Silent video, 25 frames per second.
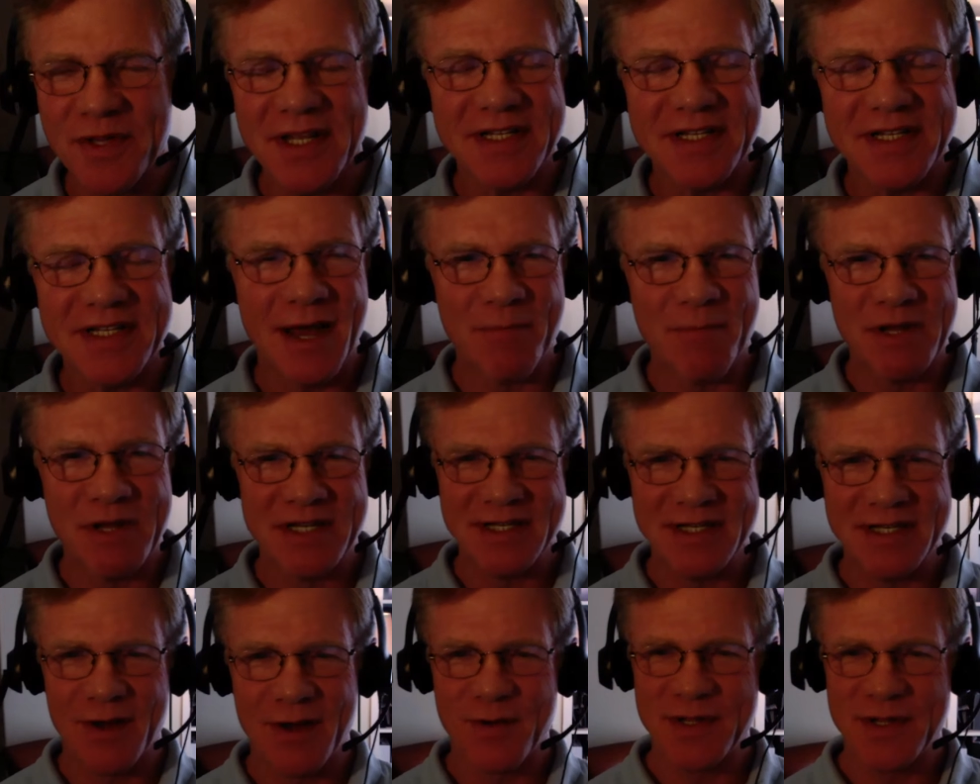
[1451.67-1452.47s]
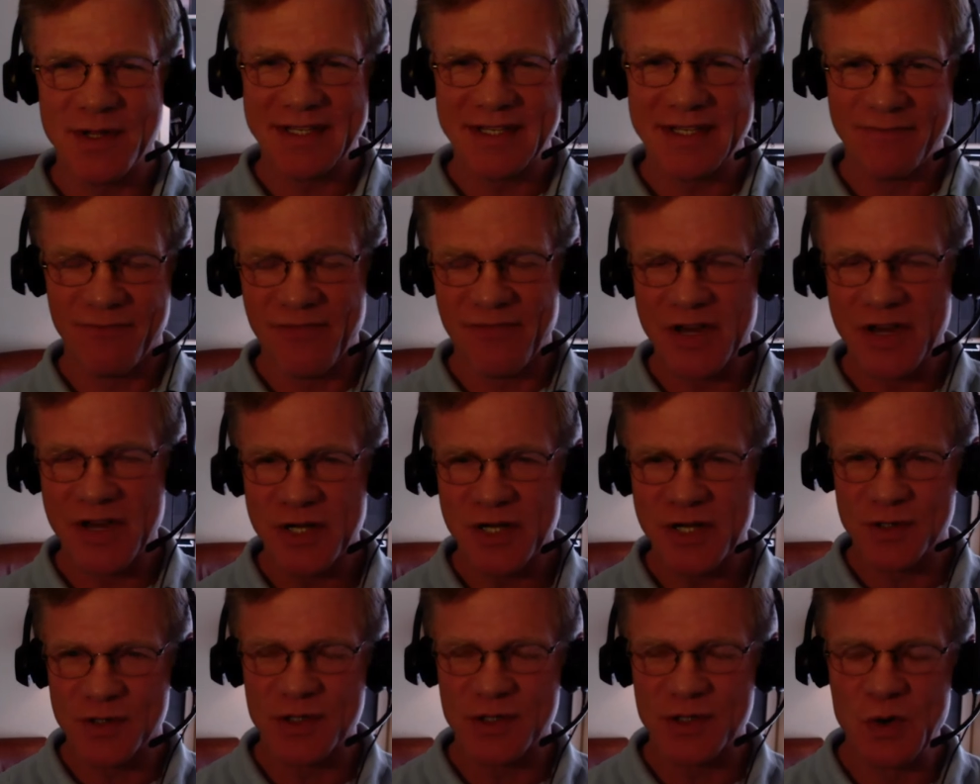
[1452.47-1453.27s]
time because I was
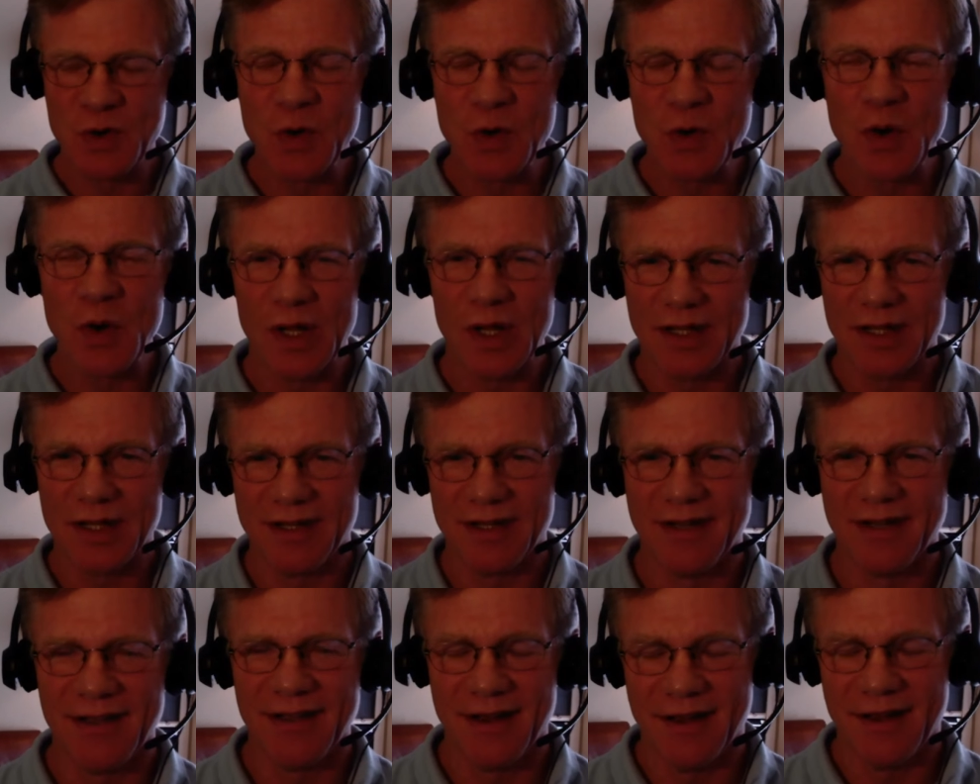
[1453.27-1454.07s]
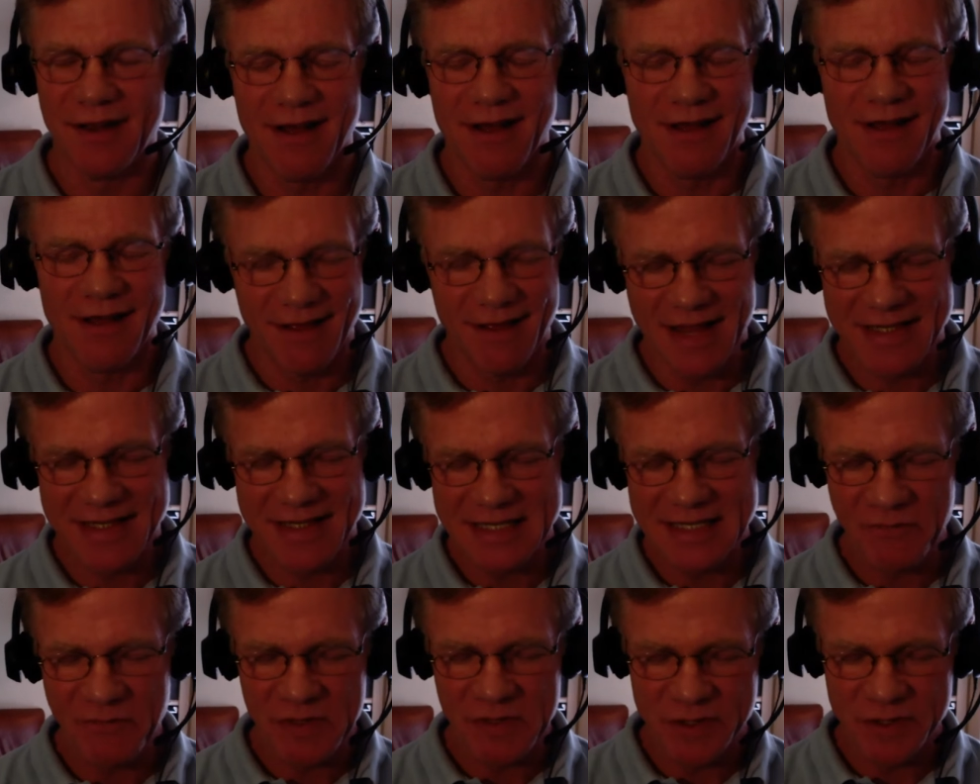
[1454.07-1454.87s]
finishing school at
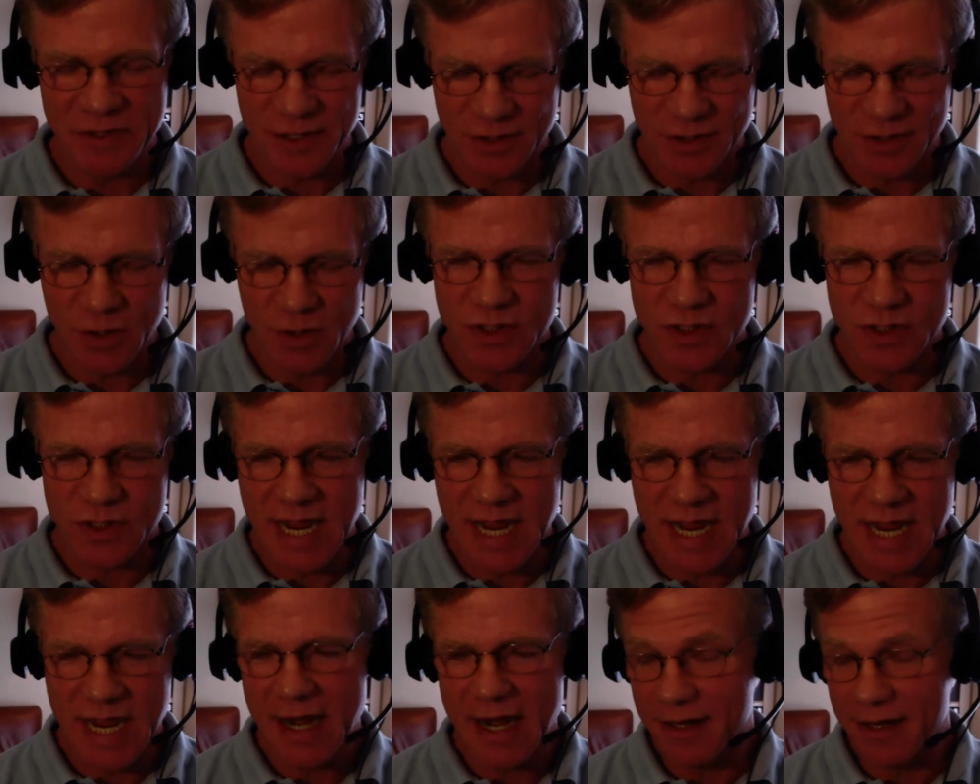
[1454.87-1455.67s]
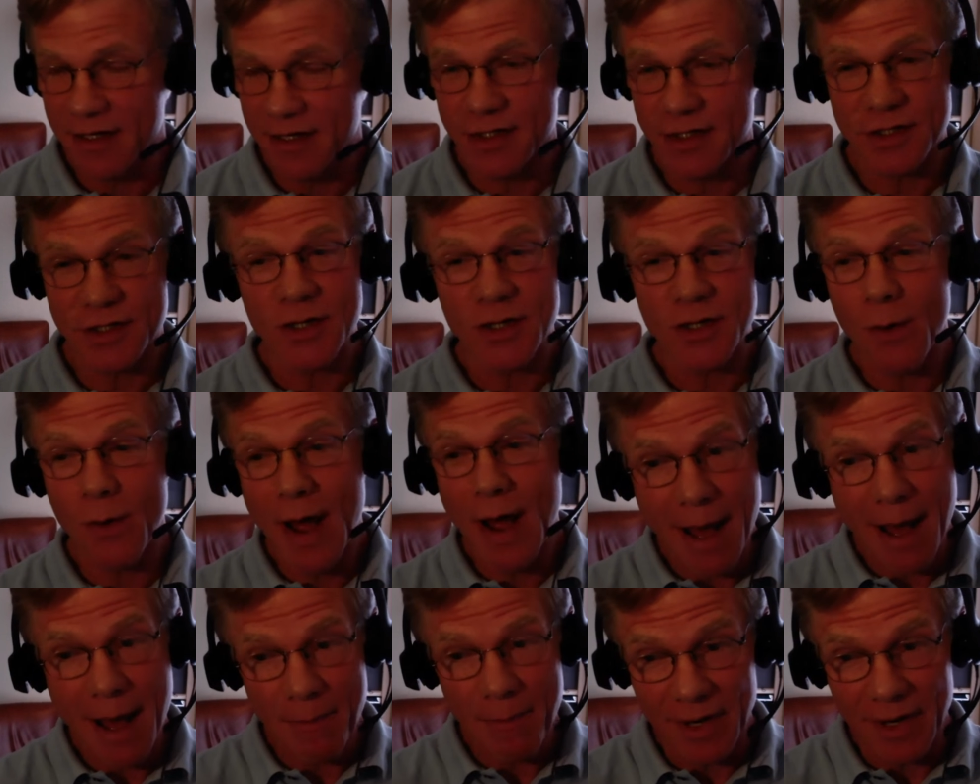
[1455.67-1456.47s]
San Francisco State, and it just so
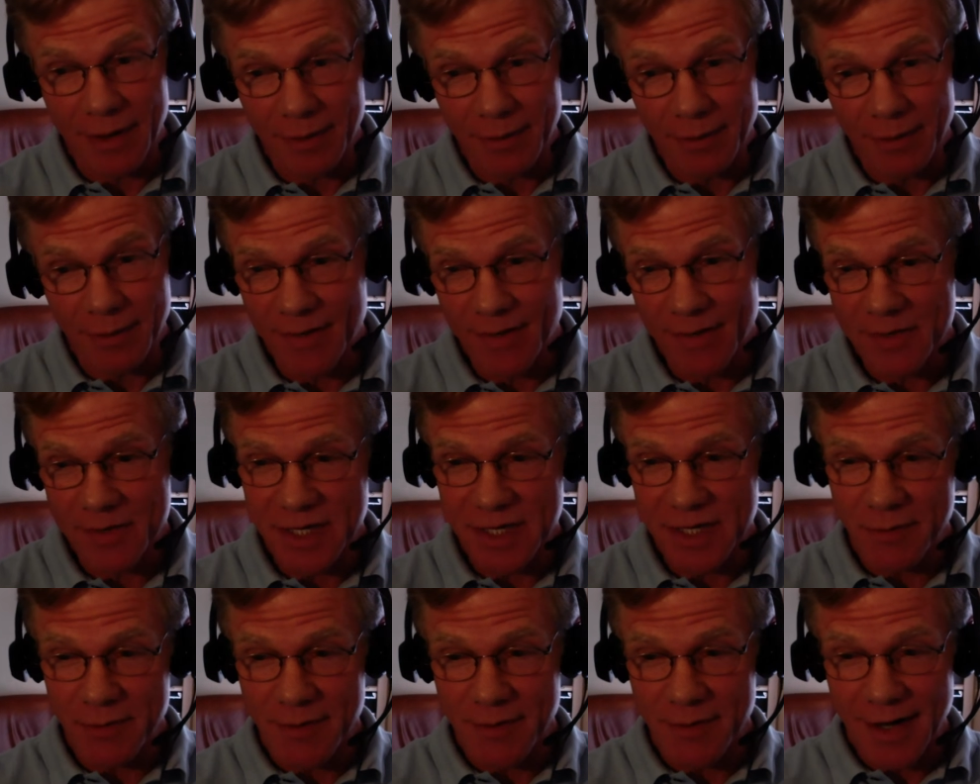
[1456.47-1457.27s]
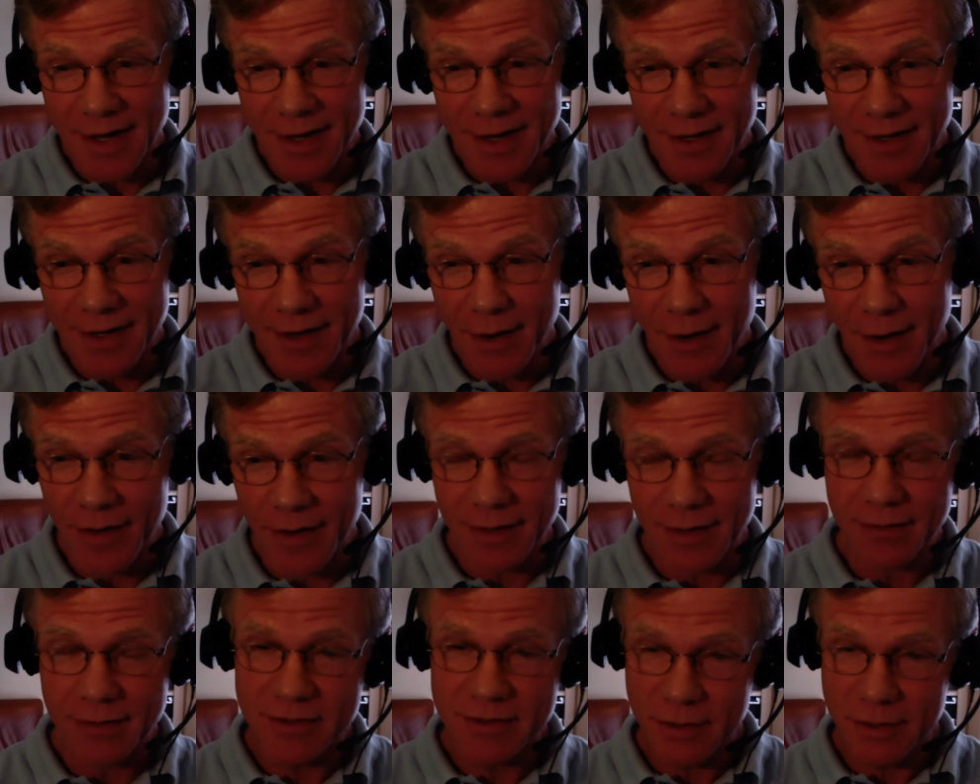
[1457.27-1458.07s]
happened when I was getting ready to go
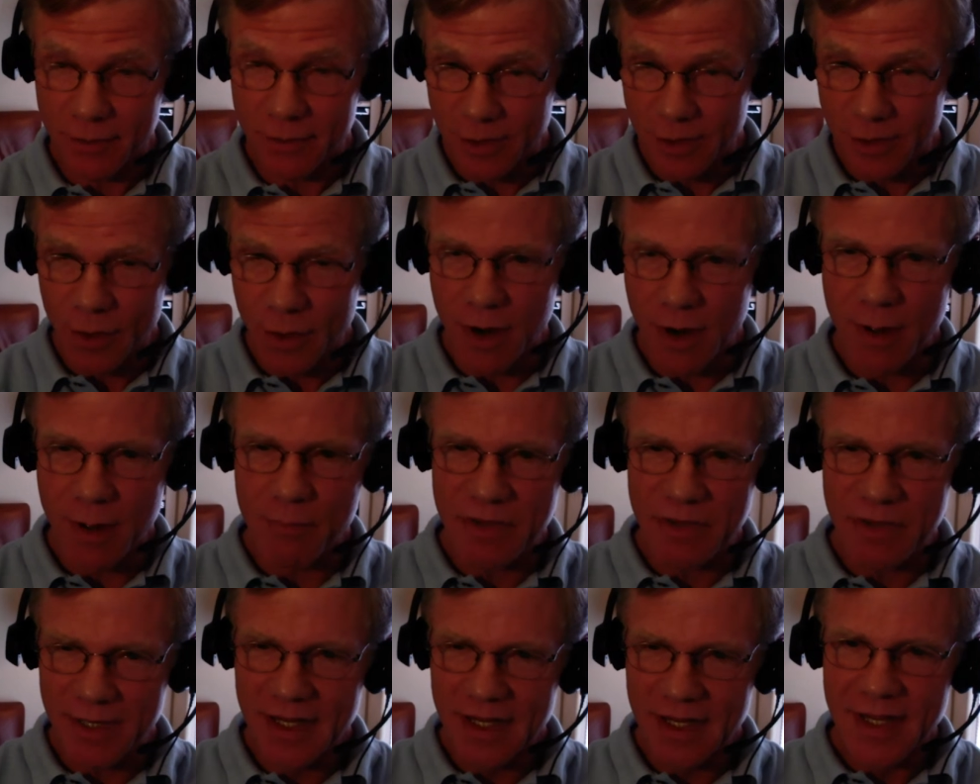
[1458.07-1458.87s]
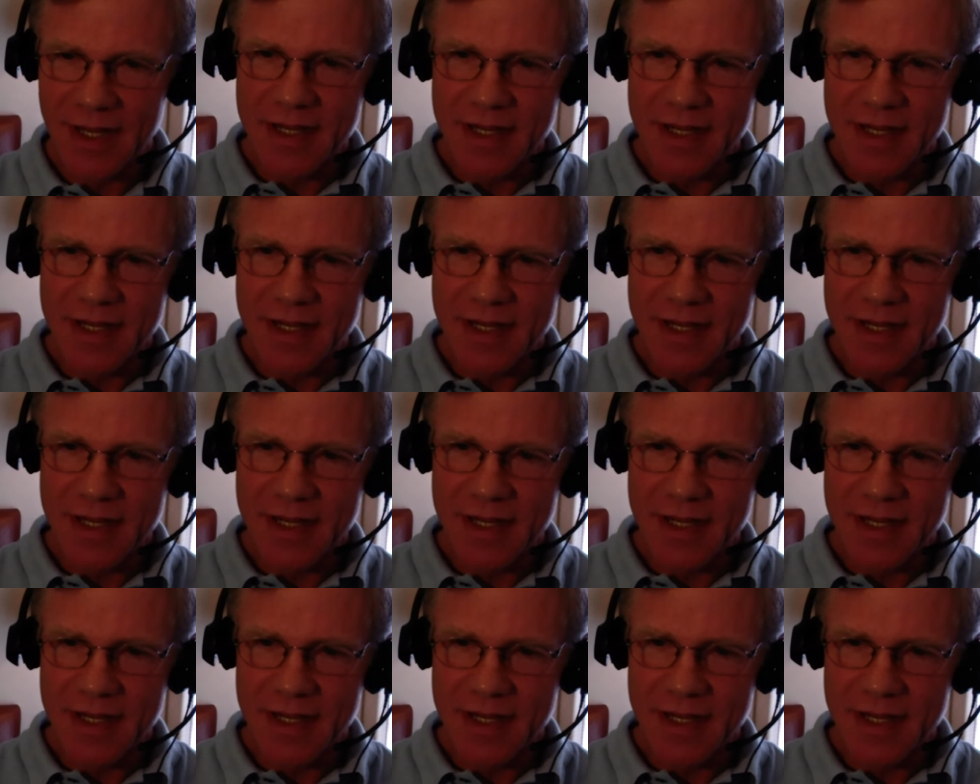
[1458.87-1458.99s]
to Europe and,